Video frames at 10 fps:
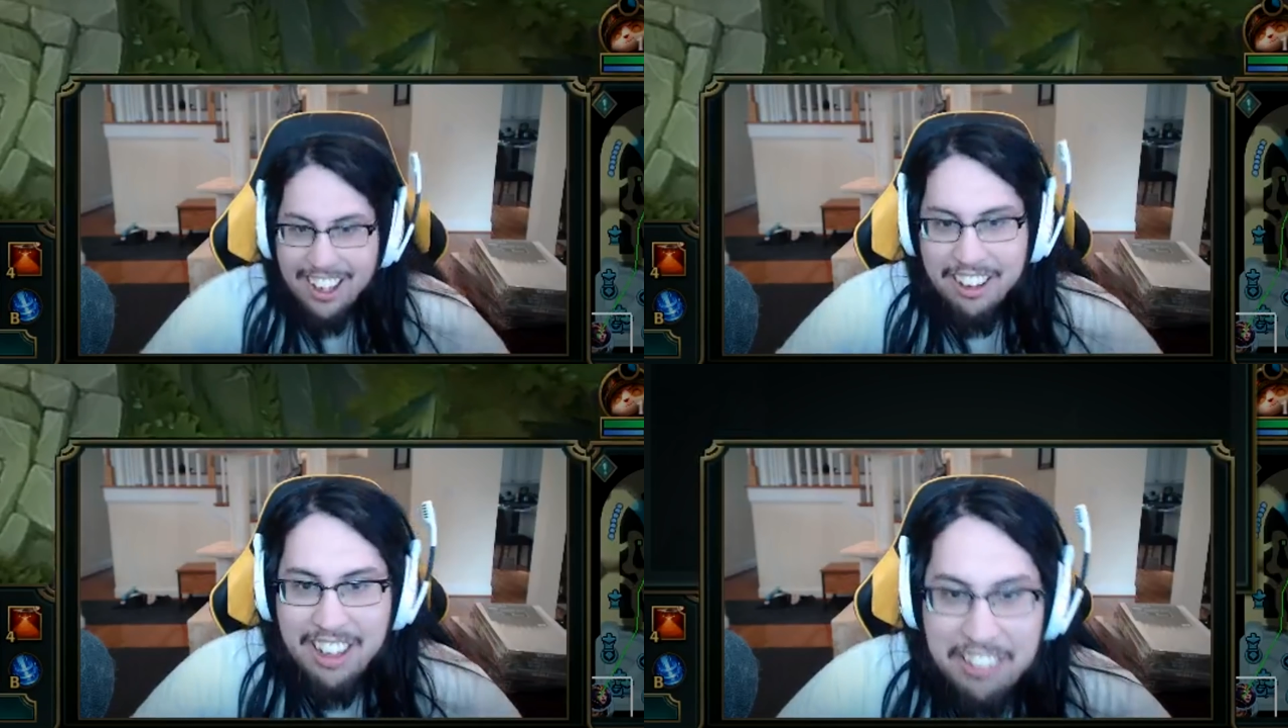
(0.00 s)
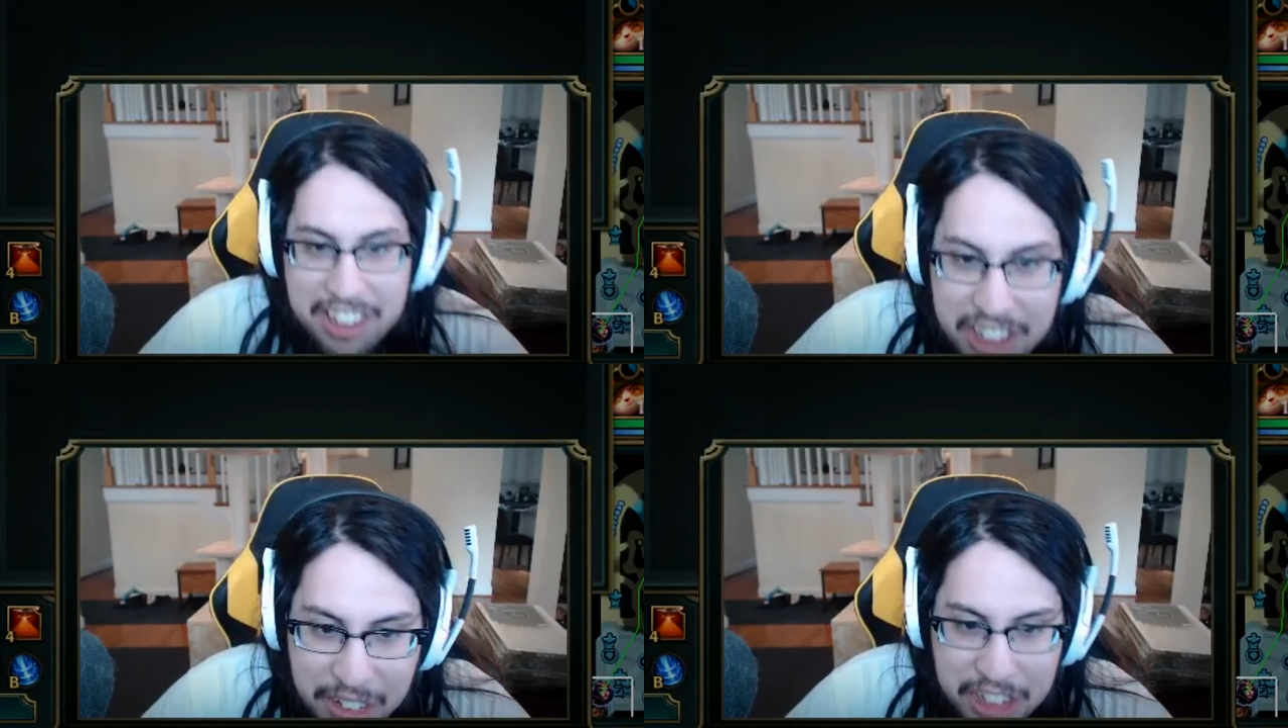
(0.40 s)
I'm having
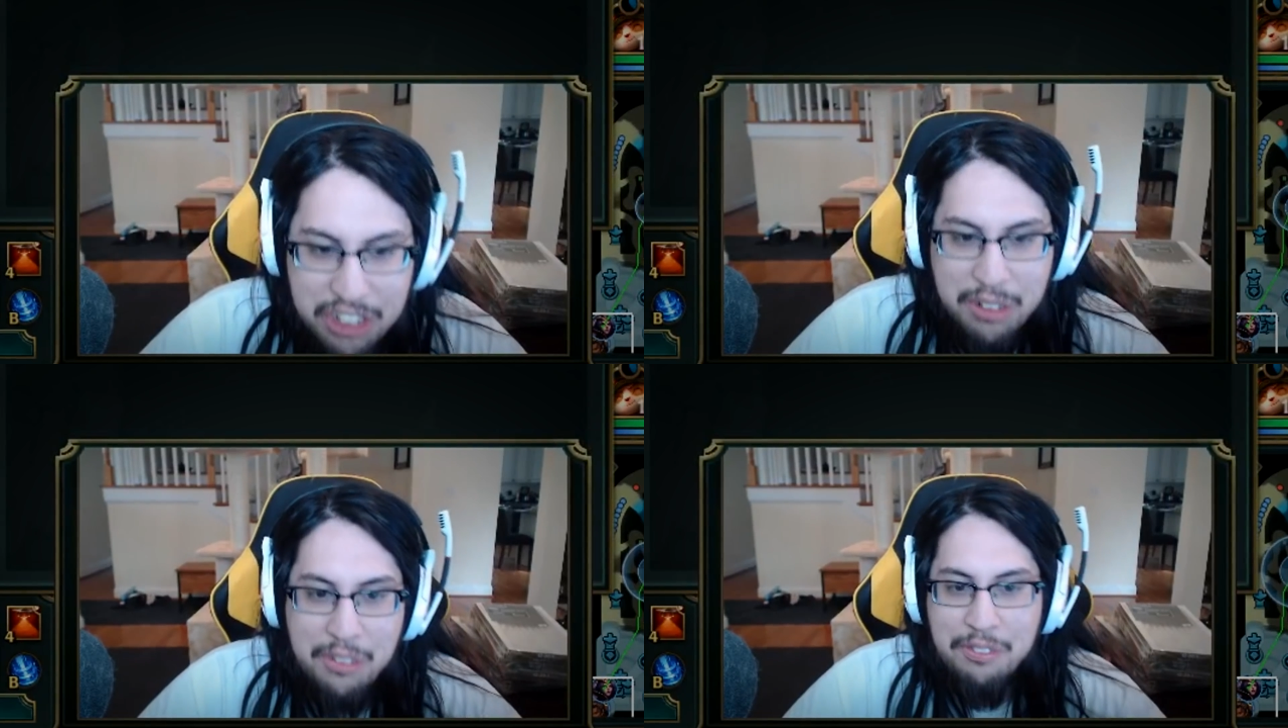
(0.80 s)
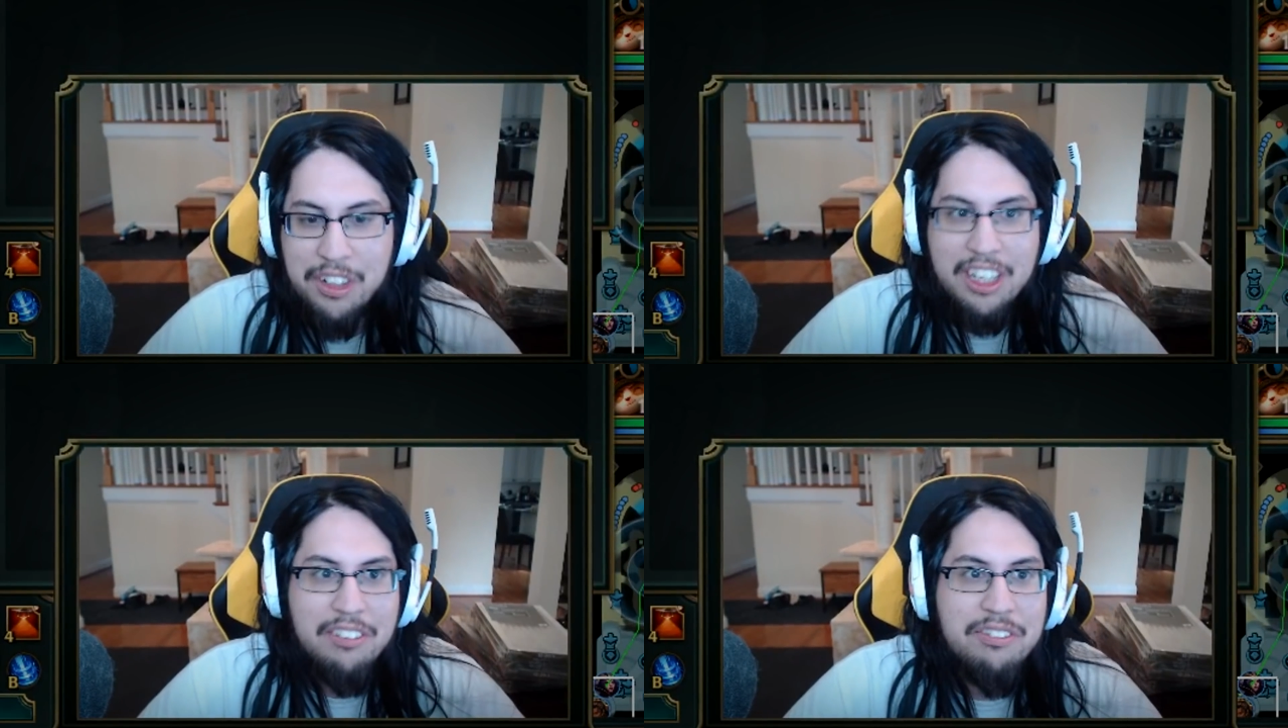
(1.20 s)
so much trouble
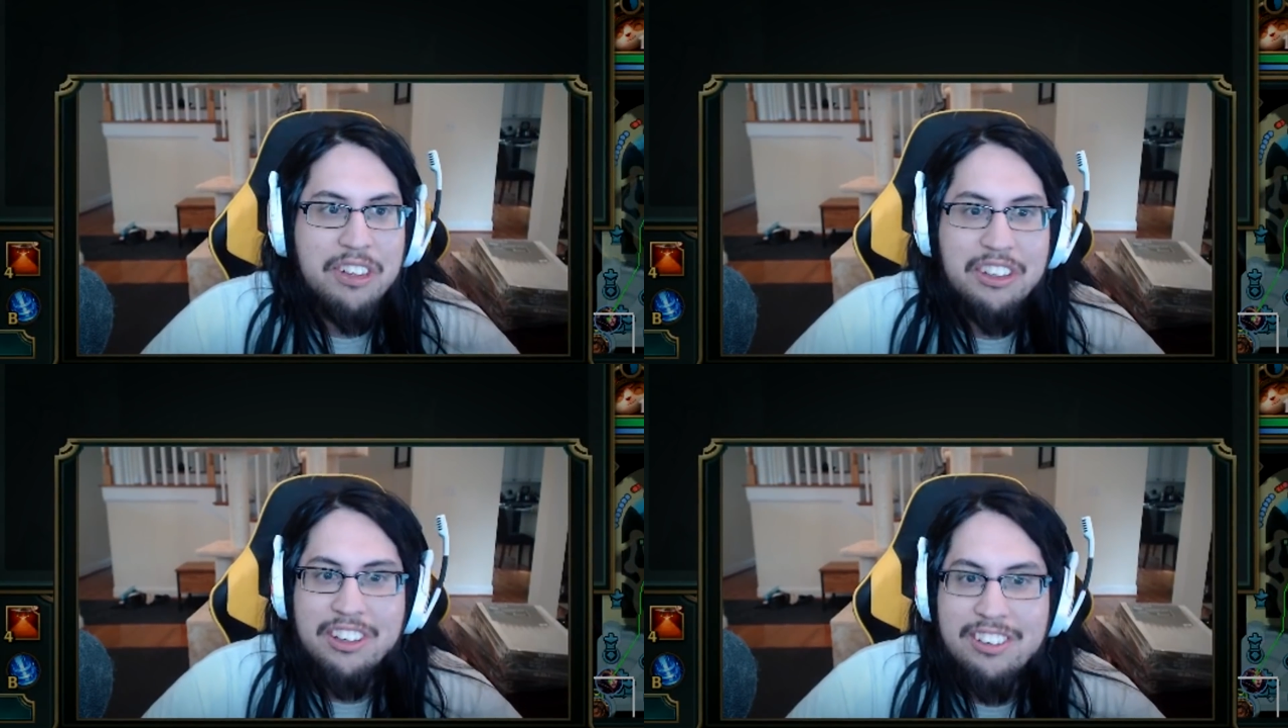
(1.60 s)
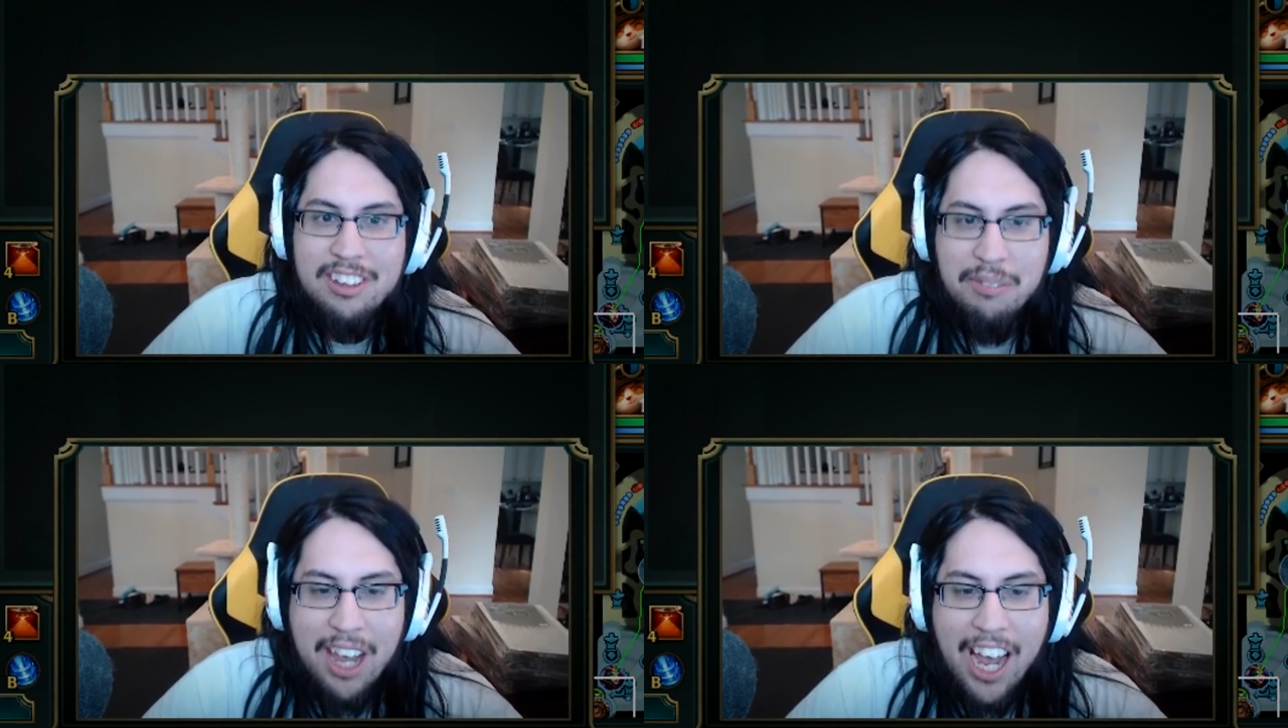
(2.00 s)
fucking focusing.
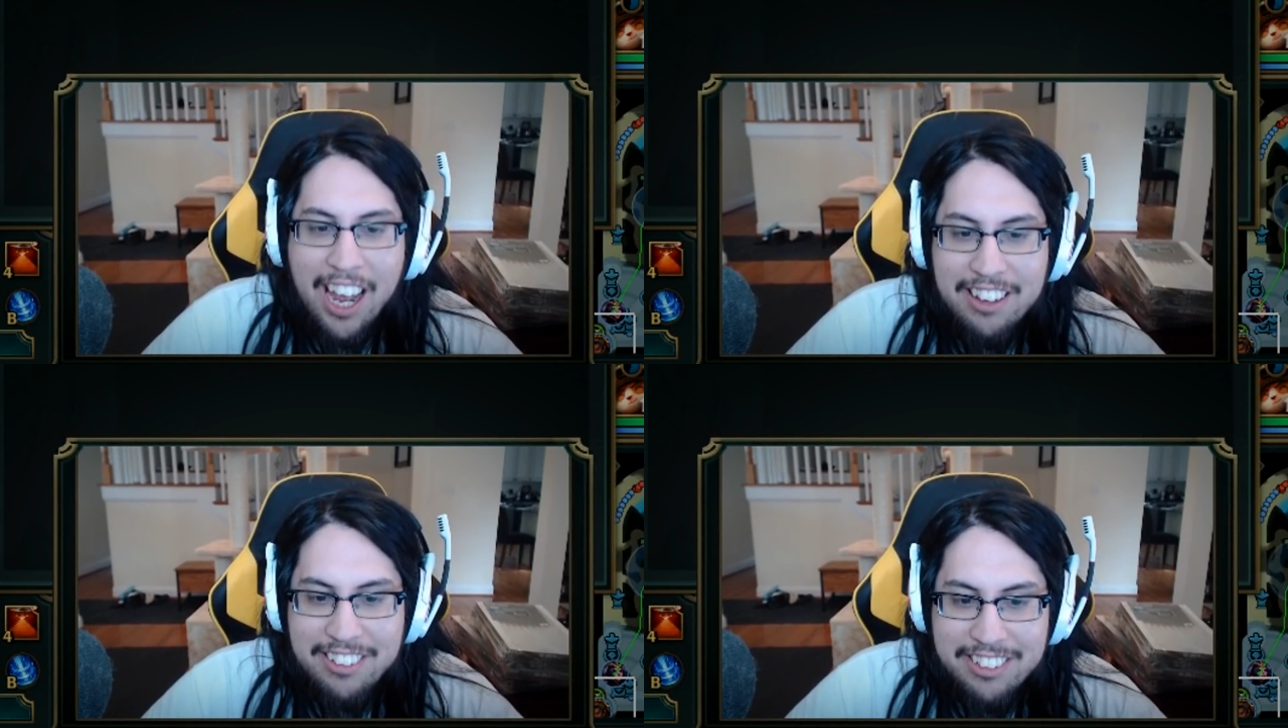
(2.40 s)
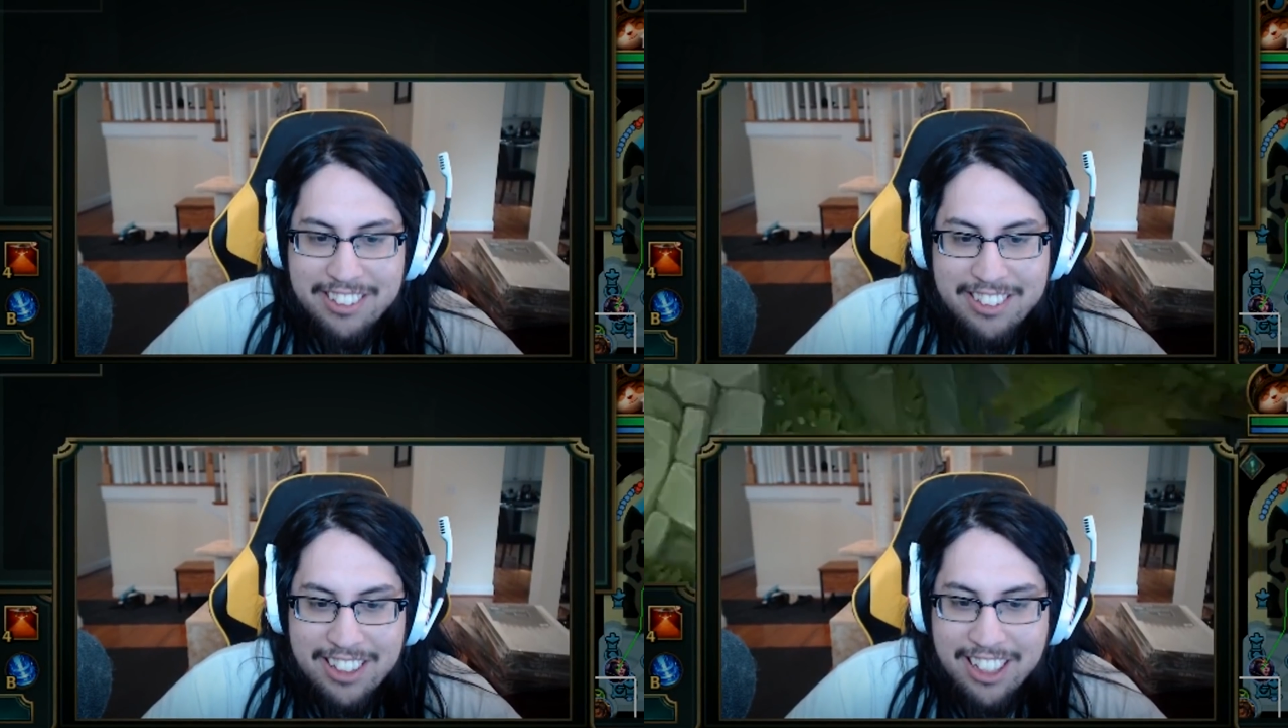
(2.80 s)
My eyes are
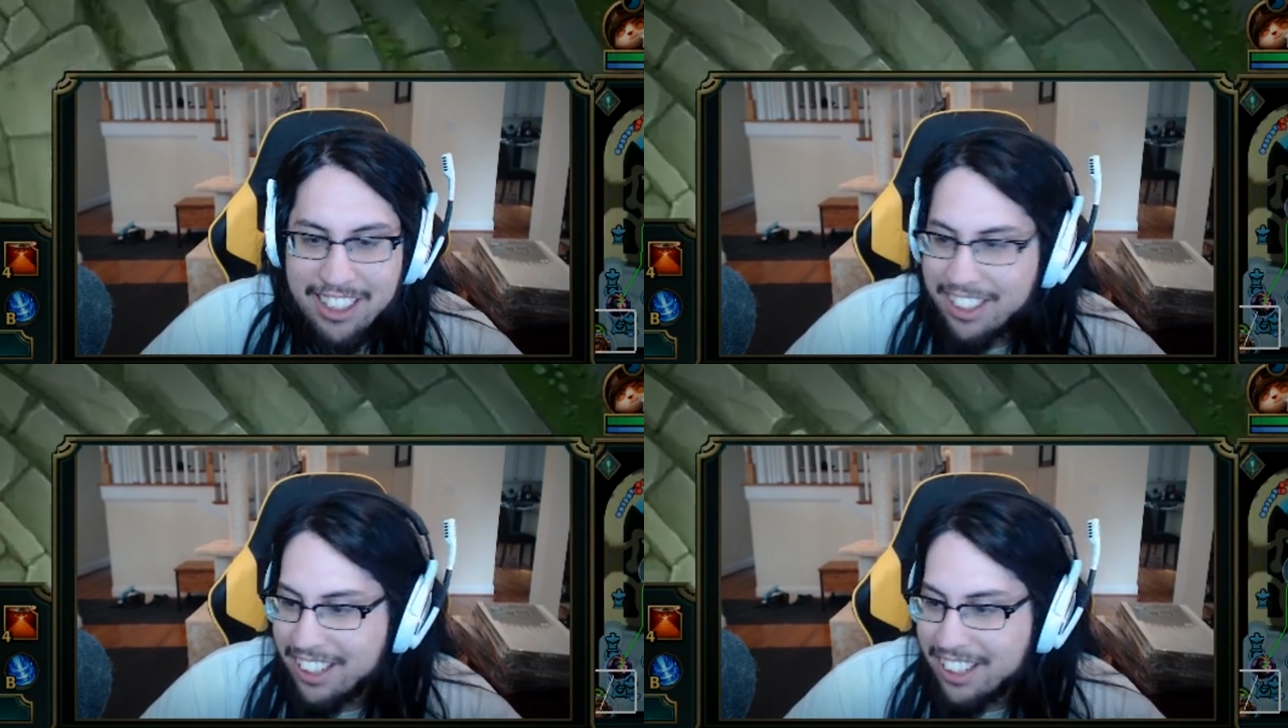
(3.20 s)
just like...